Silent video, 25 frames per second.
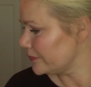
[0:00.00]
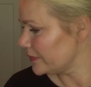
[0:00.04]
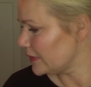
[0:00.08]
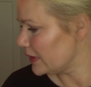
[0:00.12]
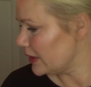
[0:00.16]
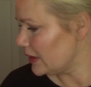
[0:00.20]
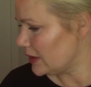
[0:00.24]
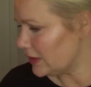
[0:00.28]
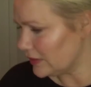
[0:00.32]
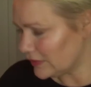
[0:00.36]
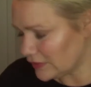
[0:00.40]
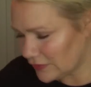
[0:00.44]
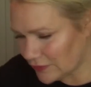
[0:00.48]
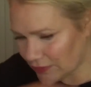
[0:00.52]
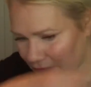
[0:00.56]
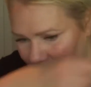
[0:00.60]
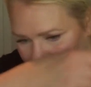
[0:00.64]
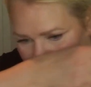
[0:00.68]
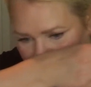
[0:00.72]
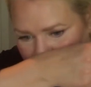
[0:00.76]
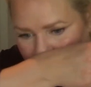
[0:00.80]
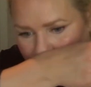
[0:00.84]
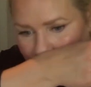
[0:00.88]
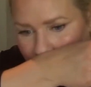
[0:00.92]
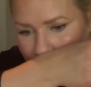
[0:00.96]
It's
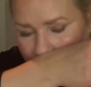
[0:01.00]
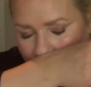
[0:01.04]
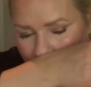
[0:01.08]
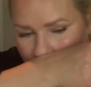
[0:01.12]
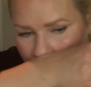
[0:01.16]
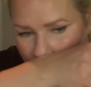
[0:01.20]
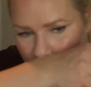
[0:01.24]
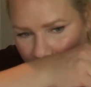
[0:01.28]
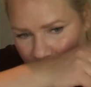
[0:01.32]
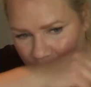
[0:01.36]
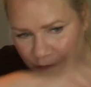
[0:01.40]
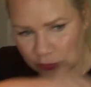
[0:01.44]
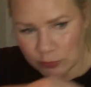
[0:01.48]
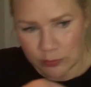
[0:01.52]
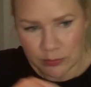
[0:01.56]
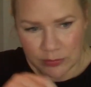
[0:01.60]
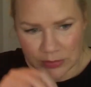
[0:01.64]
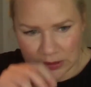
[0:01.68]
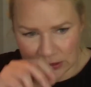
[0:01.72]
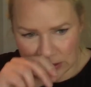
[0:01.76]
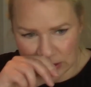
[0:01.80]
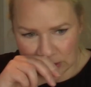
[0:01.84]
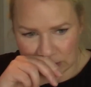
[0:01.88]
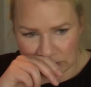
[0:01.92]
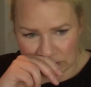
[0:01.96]
very, to
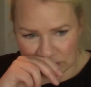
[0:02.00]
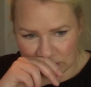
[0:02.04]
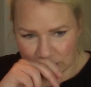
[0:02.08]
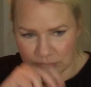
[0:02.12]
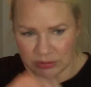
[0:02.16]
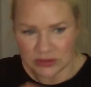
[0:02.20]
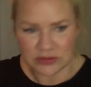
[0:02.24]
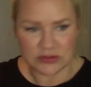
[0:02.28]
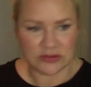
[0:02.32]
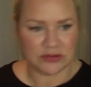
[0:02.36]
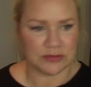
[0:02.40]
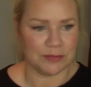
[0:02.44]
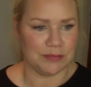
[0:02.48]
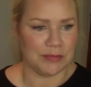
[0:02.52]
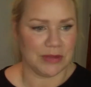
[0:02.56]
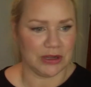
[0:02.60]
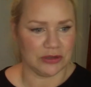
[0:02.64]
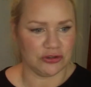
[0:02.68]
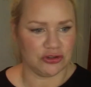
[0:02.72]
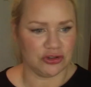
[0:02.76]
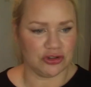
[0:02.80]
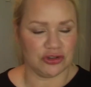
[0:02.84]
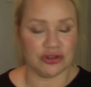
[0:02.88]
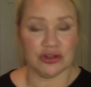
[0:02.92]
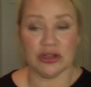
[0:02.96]
me, it's a bit
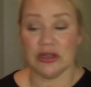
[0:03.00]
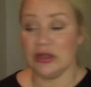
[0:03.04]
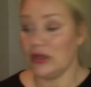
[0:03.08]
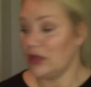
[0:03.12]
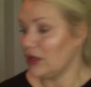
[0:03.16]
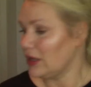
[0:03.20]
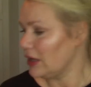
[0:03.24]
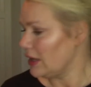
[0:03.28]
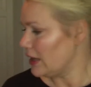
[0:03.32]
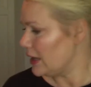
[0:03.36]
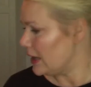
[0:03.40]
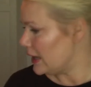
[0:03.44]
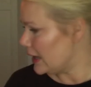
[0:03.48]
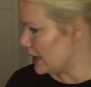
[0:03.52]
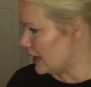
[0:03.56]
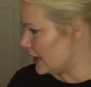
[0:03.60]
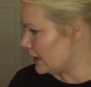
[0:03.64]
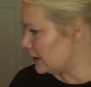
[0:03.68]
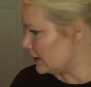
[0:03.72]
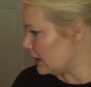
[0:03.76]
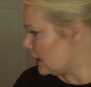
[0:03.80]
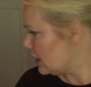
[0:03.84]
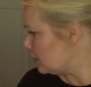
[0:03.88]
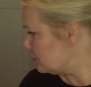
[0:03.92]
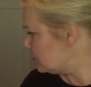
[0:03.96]
much, and
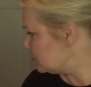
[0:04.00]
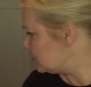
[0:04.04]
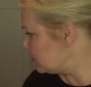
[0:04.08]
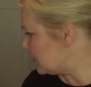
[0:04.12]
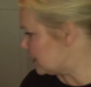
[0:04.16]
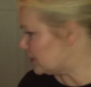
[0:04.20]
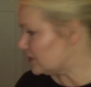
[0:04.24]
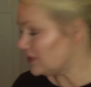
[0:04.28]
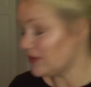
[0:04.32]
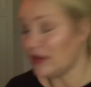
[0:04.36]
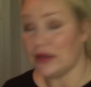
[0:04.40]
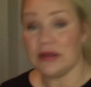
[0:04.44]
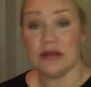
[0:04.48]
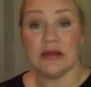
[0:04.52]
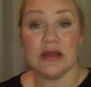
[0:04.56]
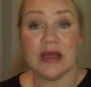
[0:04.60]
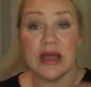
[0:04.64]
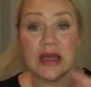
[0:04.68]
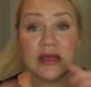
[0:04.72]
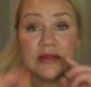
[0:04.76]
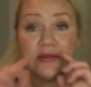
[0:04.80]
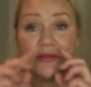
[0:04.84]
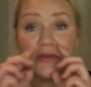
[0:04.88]
I'm sweating as